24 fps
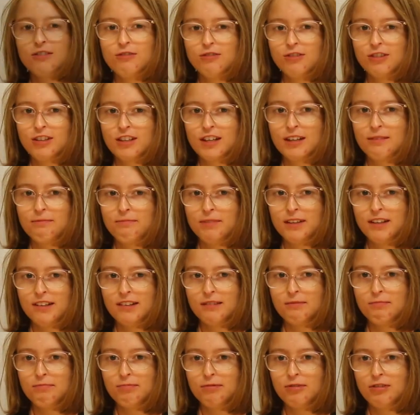to work at
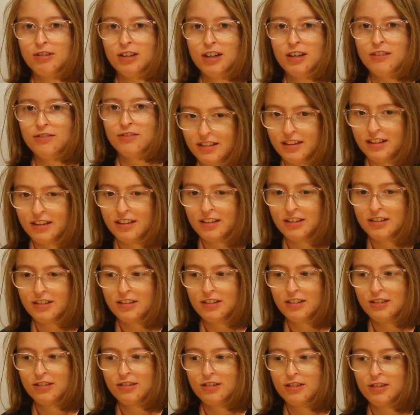Pizza Brew and I
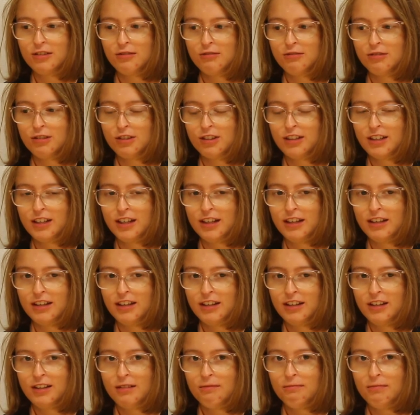also used to work at
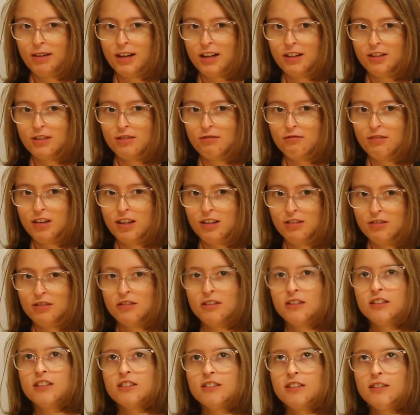Pasquale's.
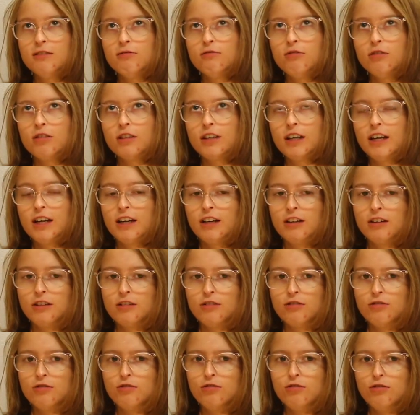I did work at
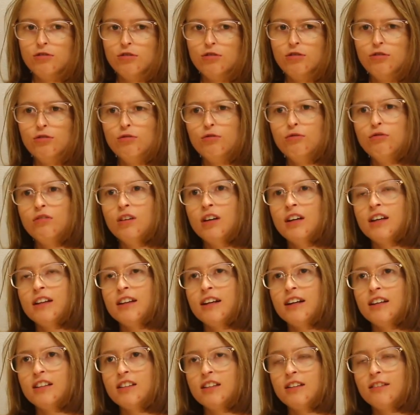a new and
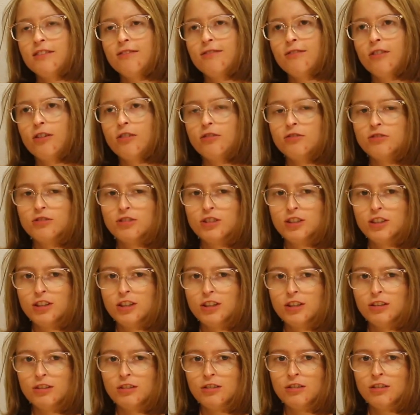I did
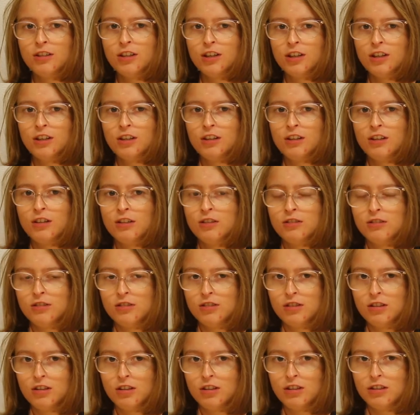volunteer
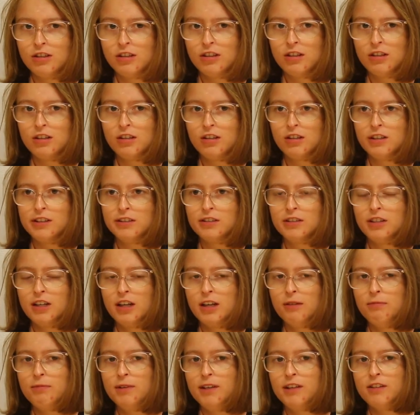at uh,
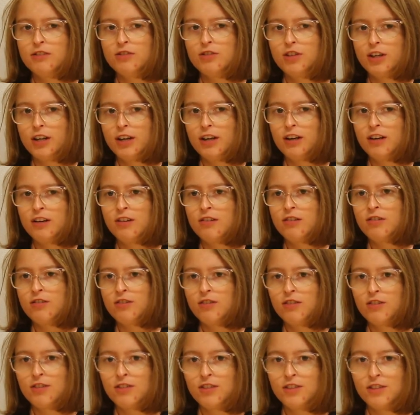Tabby and Jack's
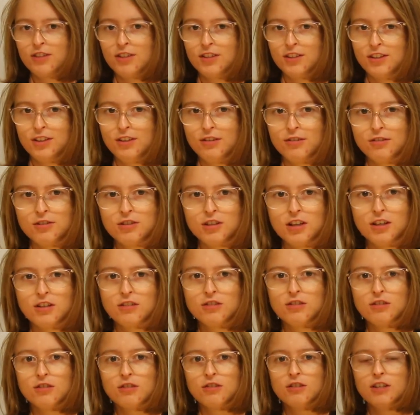and the senior
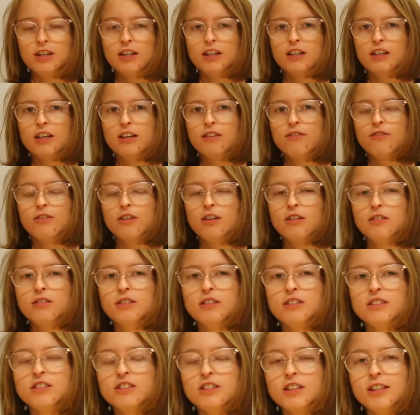center and I
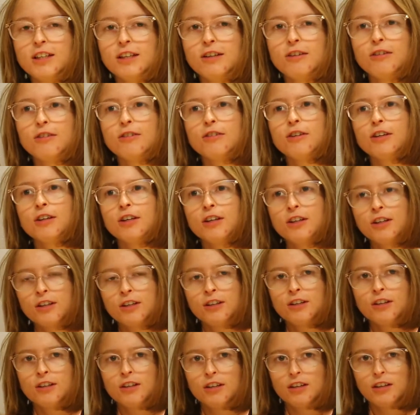volunteered
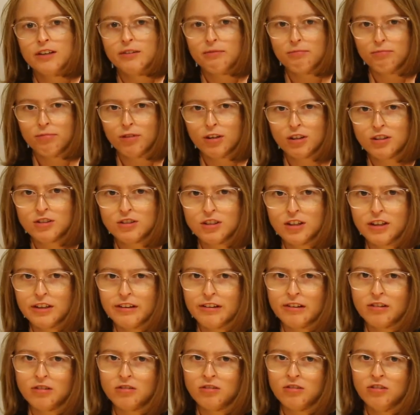at
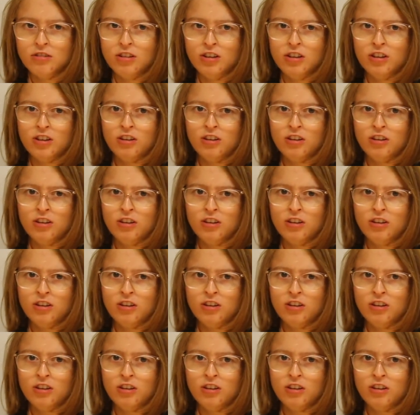Brookdale